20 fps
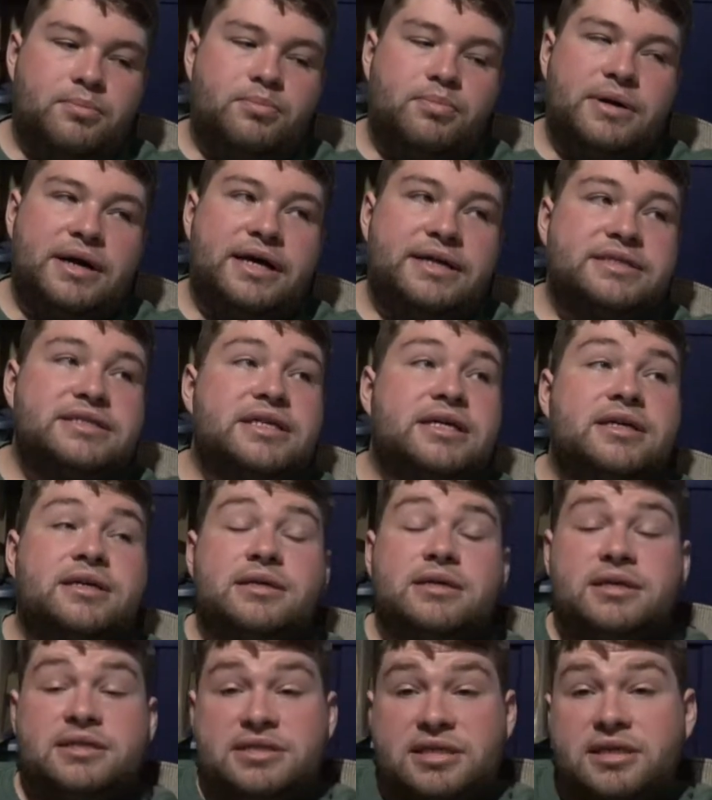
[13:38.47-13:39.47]
But
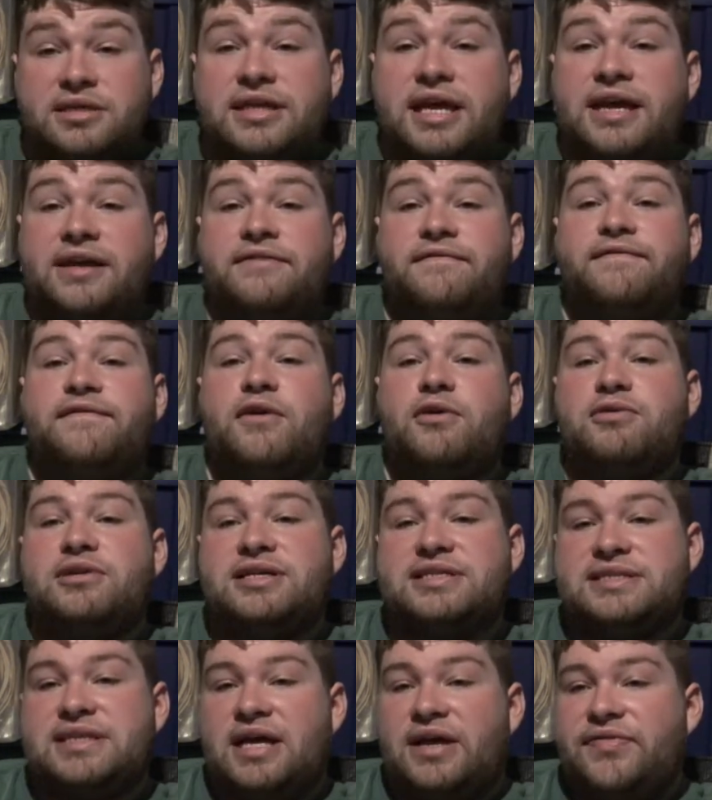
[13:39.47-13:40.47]
uh, until then,
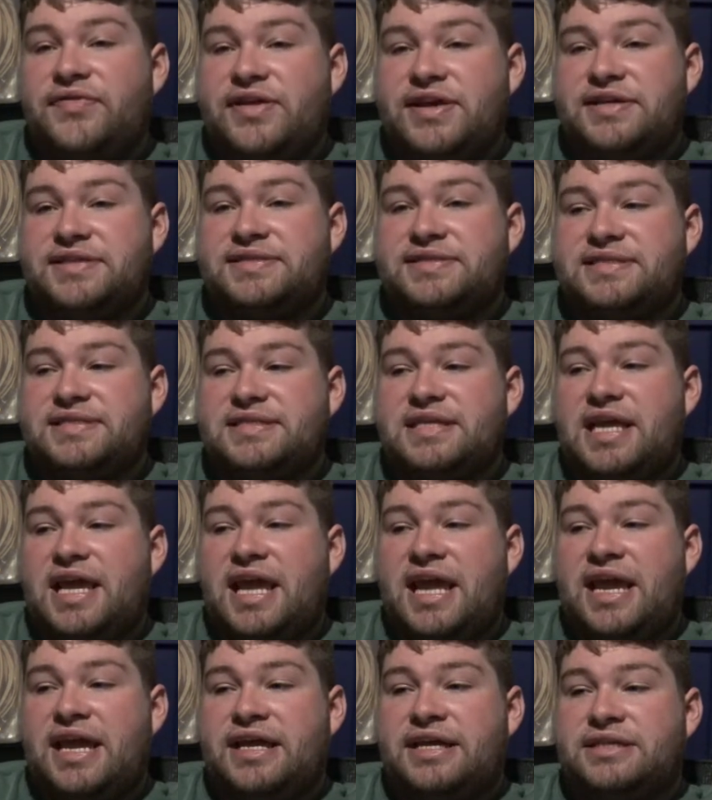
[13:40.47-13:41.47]
focus on this,
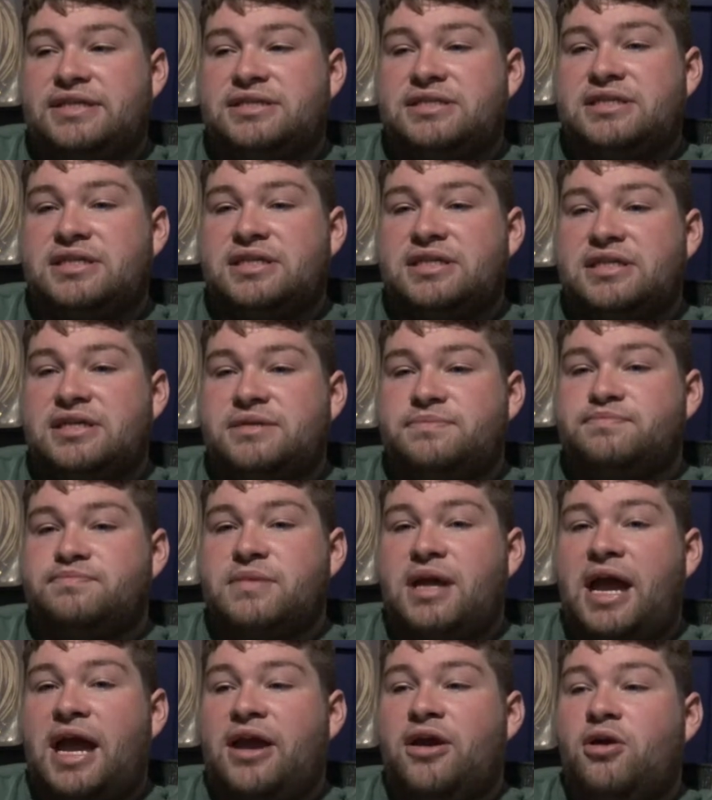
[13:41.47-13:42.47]
and um,
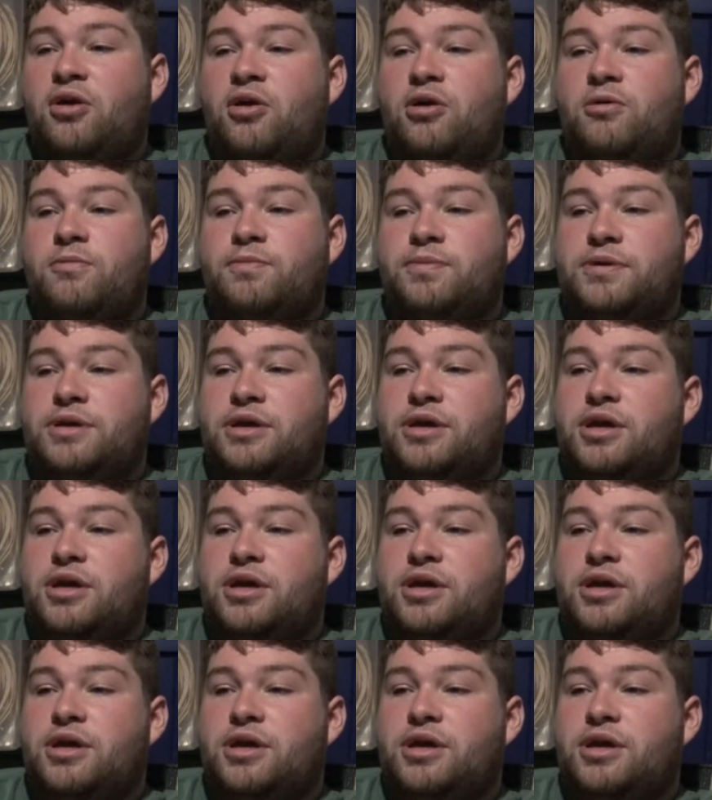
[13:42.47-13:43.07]
I hope